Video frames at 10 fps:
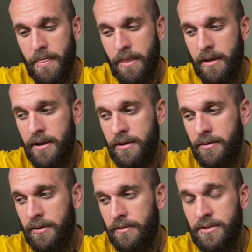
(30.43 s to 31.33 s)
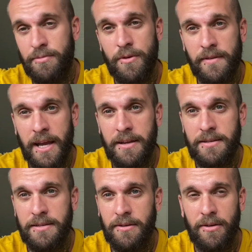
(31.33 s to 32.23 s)
You know, I've just moved
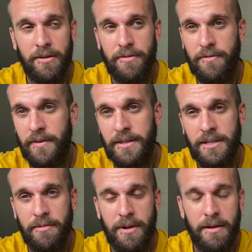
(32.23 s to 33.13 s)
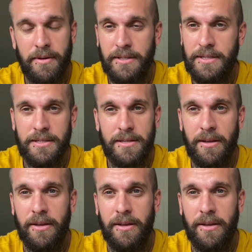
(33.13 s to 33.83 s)
house, I've got a few things coming up, it's